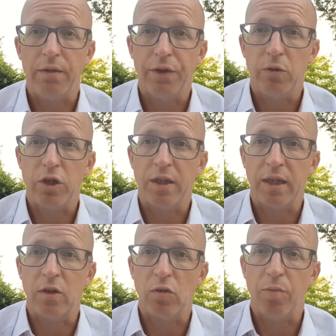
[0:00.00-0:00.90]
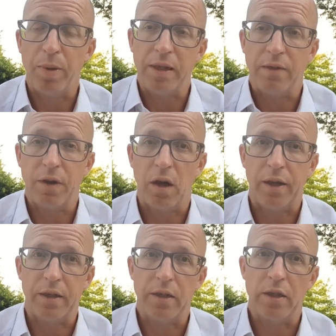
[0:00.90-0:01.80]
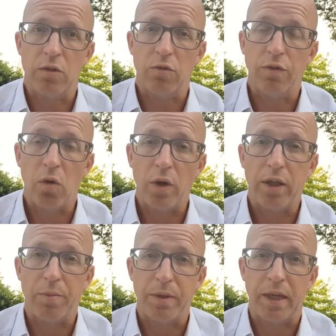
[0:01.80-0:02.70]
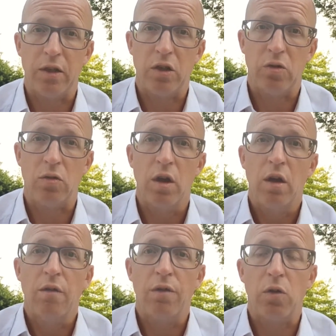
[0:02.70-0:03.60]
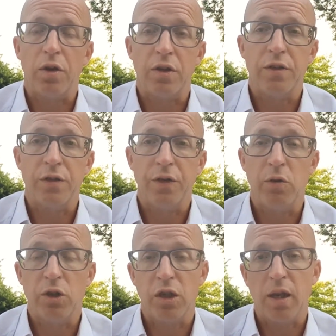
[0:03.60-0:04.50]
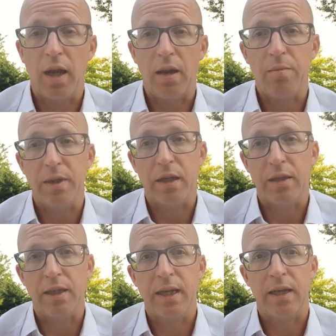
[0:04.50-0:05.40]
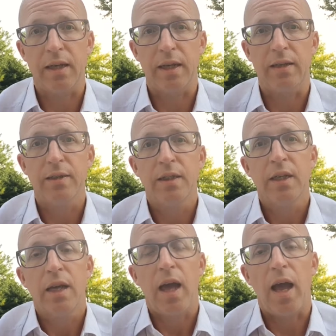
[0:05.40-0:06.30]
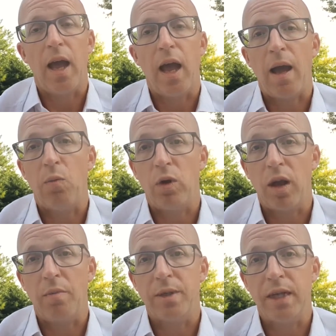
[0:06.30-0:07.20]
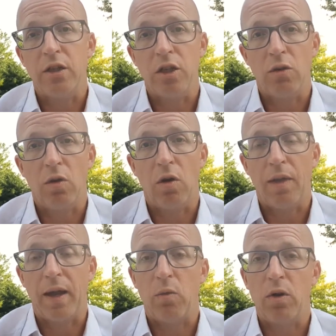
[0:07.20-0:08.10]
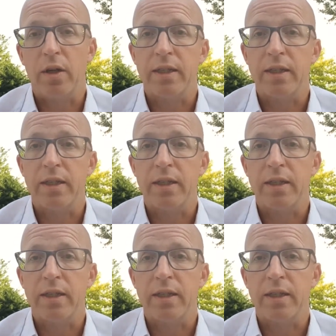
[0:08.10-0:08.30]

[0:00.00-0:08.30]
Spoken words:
future single piece of guidance to avoid the potential for confusion and misunderstanding, and we'll update you on that work